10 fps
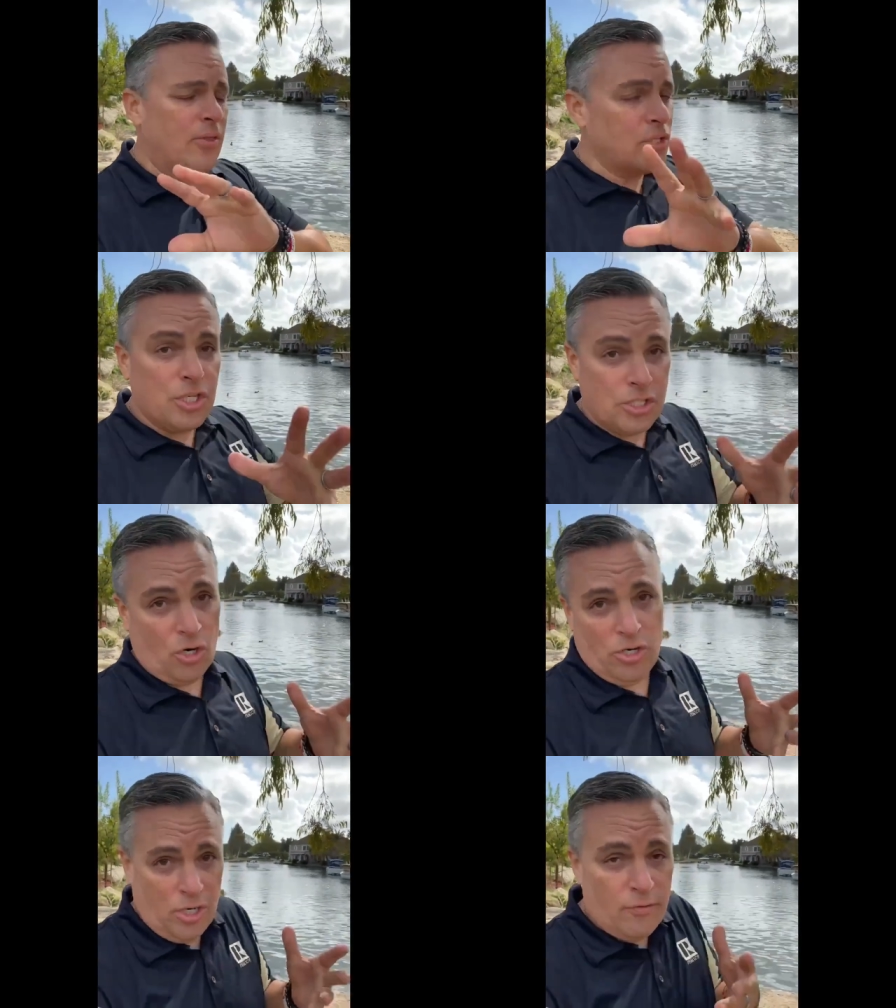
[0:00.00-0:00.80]
There just
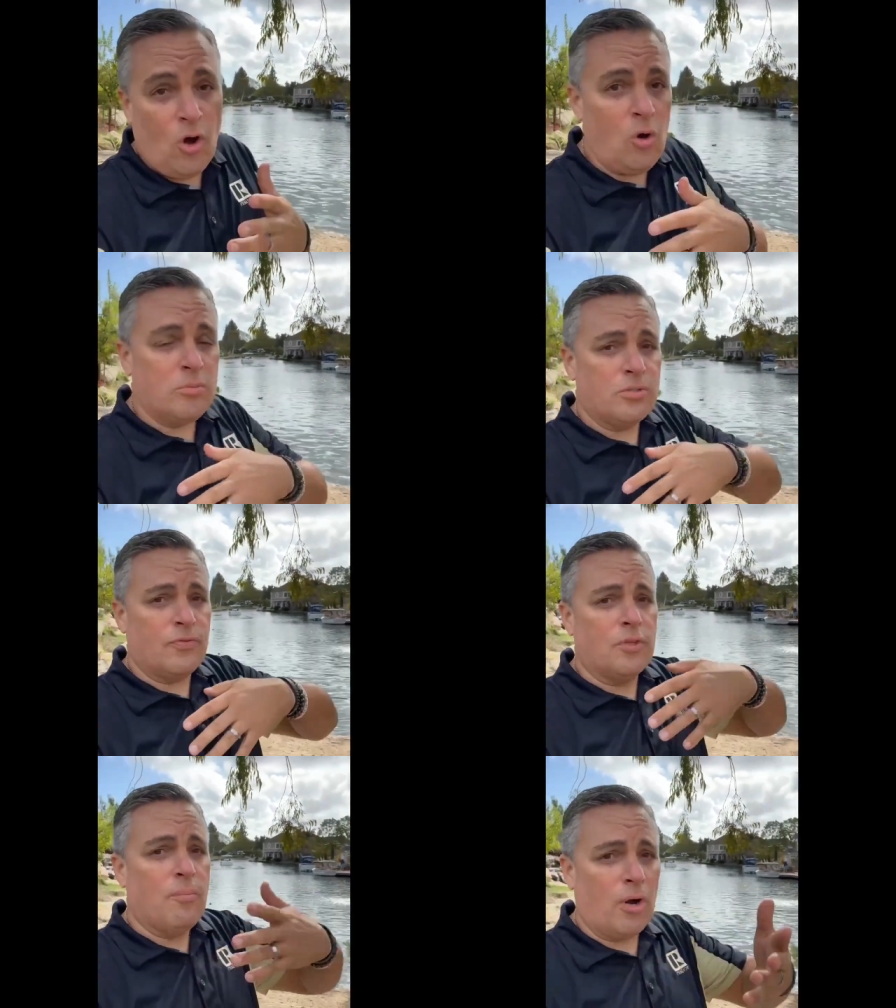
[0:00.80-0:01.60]
aren't enough homes
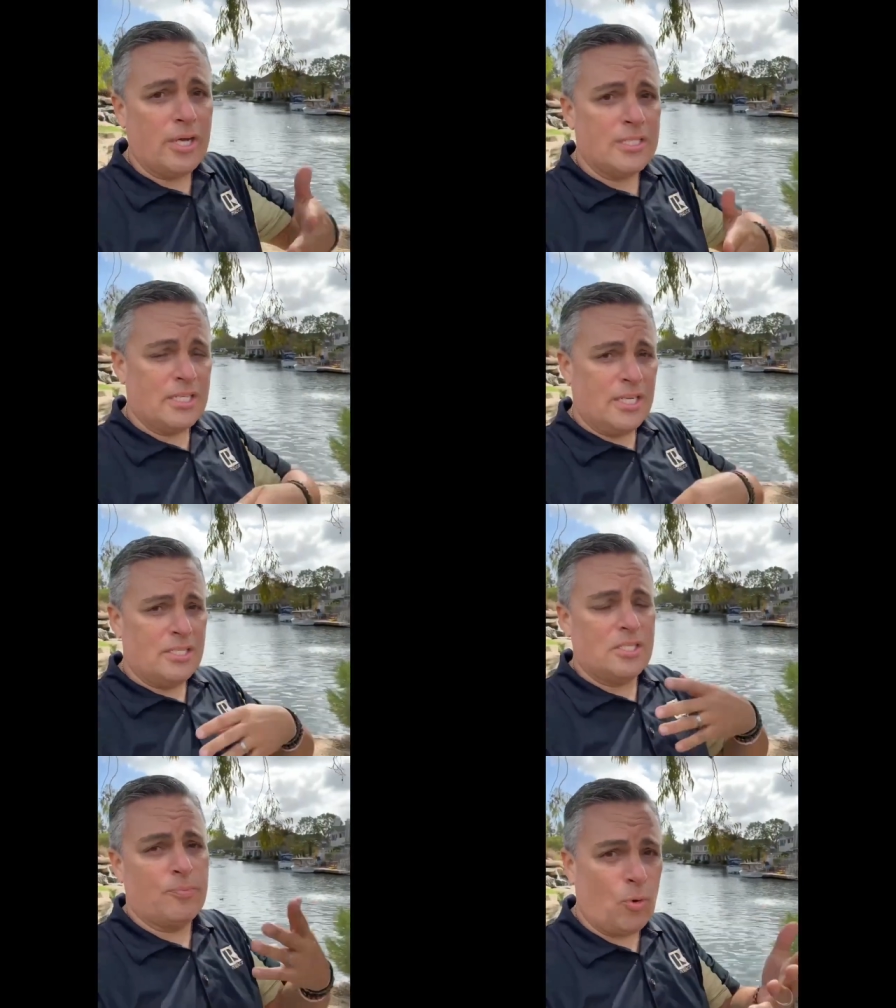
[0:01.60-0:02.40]
for the market today
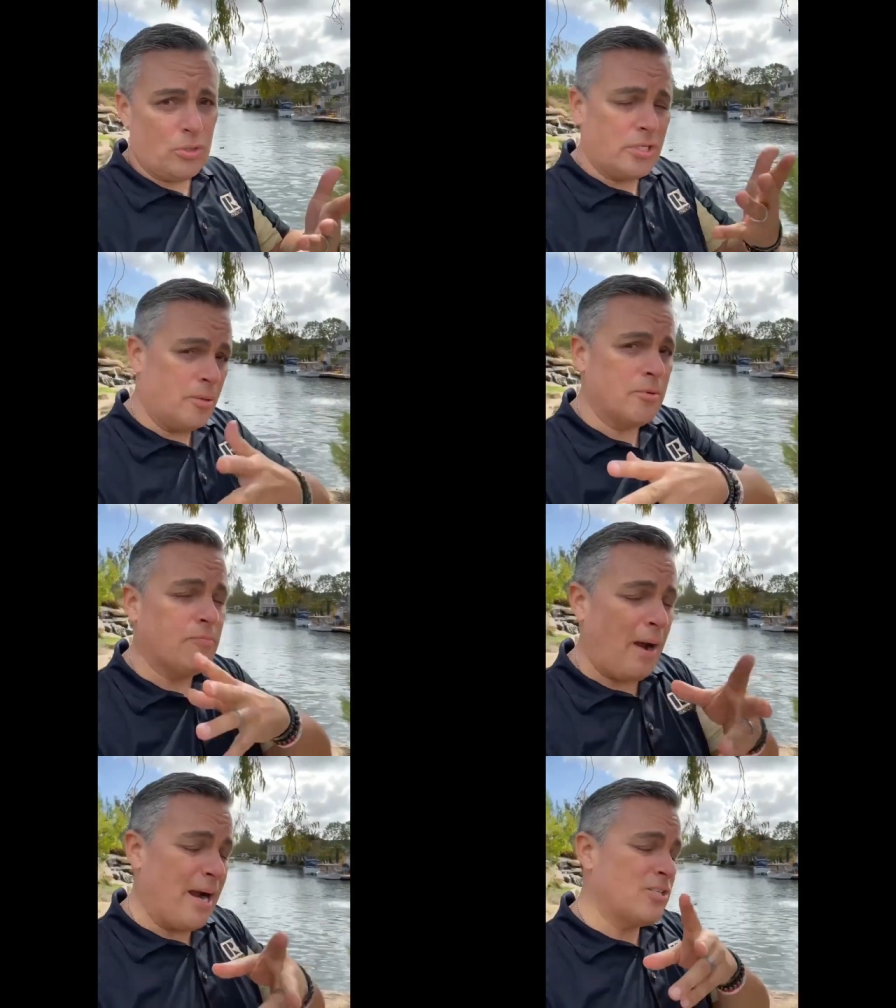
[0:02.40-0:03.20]
to support the number
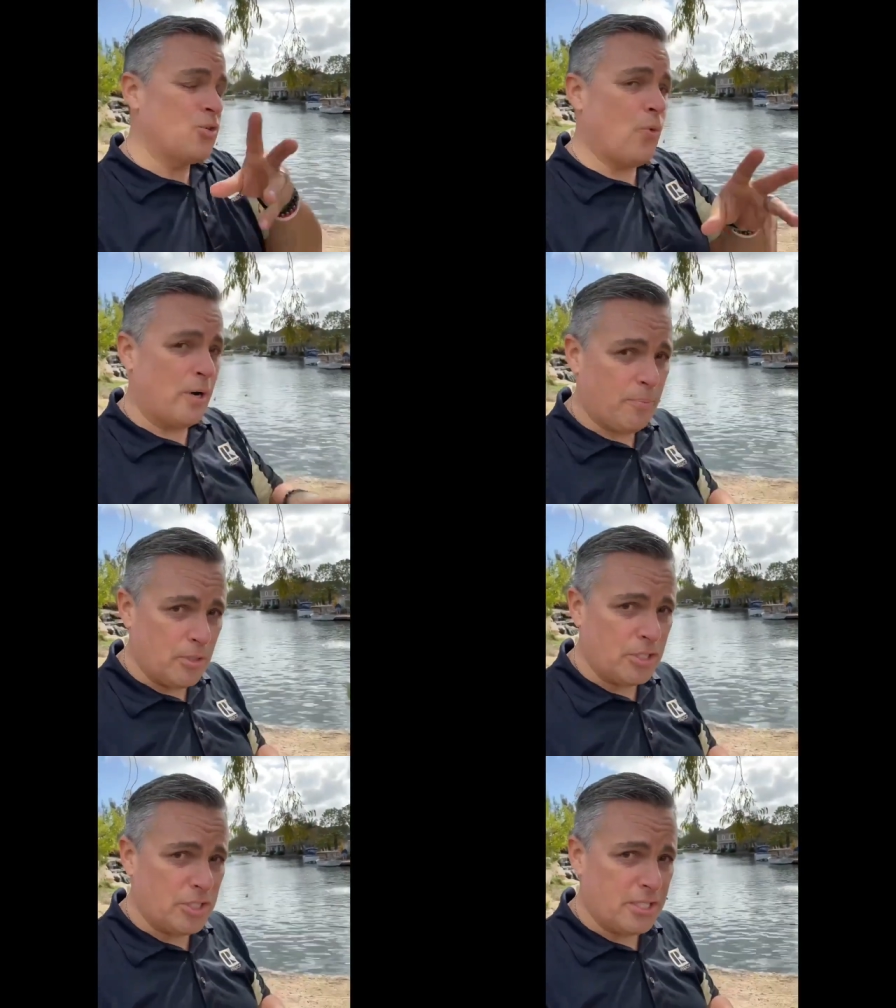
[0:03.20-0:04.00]
of buyers who want to
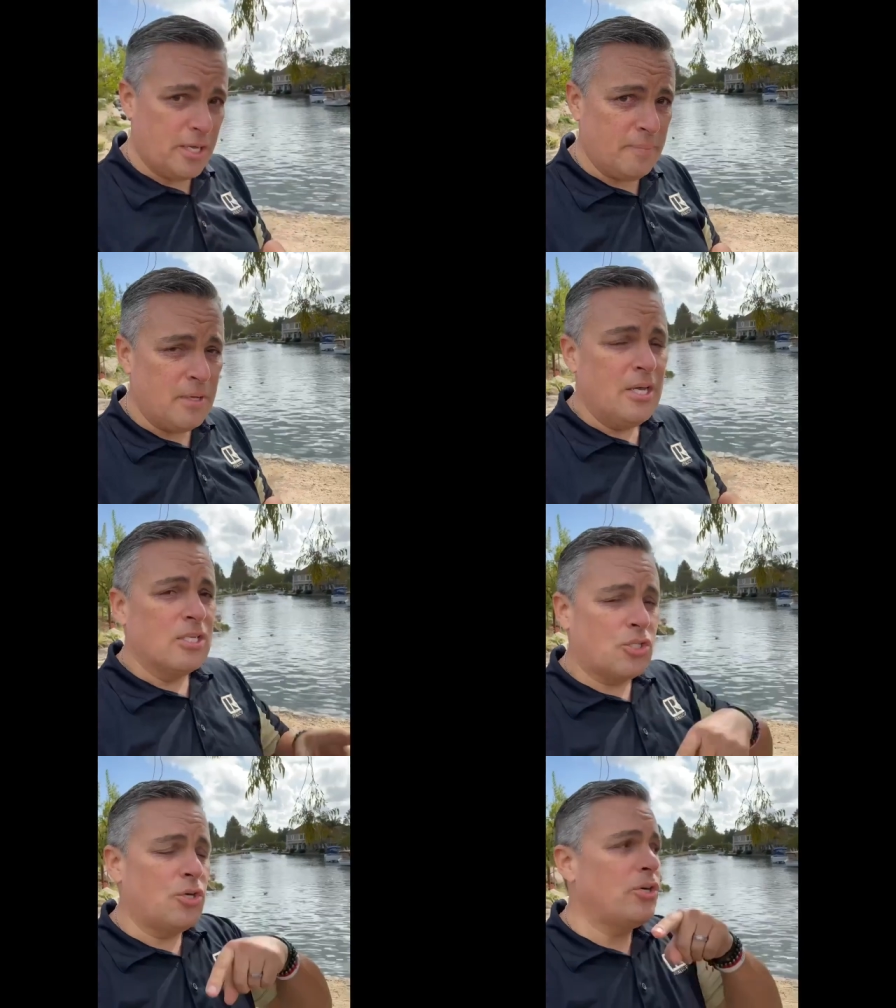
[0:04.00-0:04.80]
purchase them,
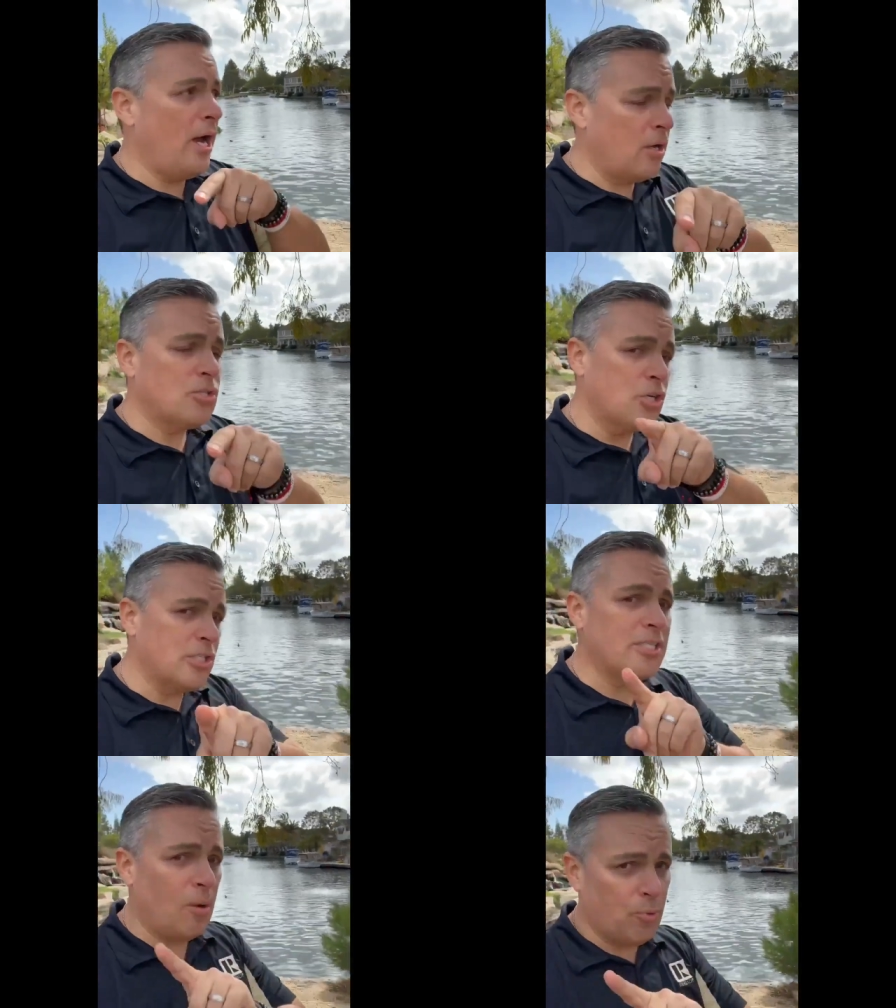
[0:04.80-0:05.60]
so your house
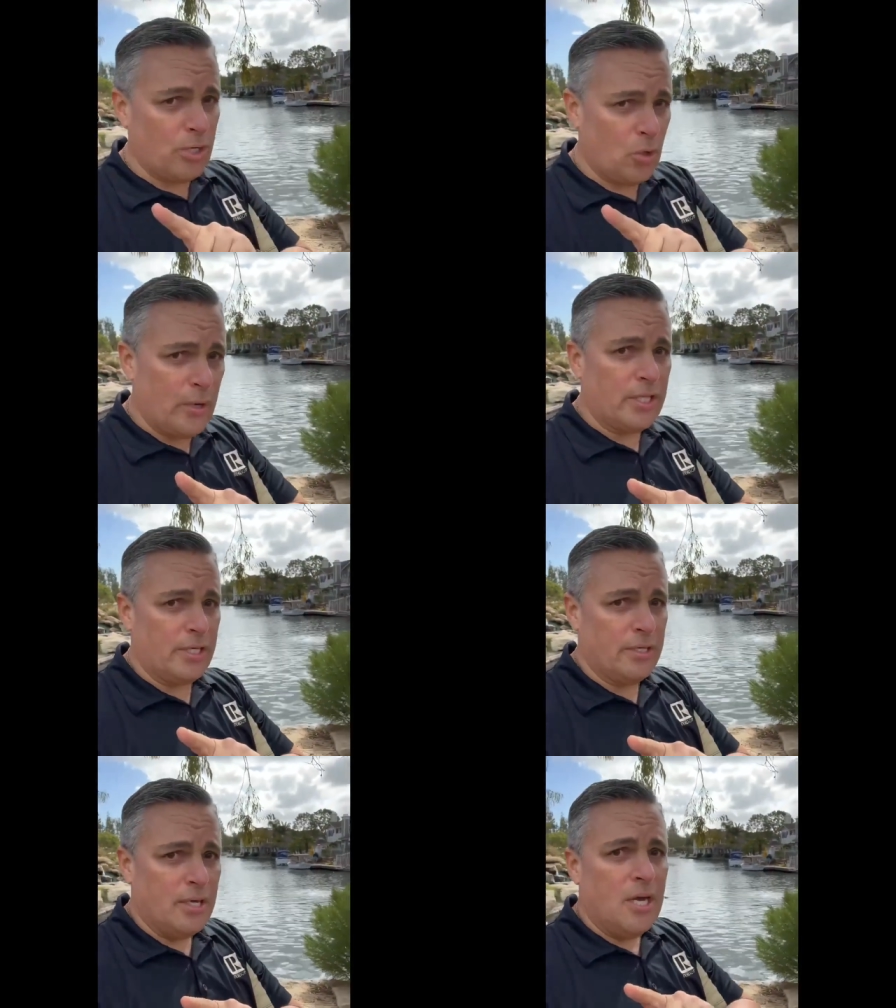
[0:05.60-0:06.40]
could sell pretty quickly.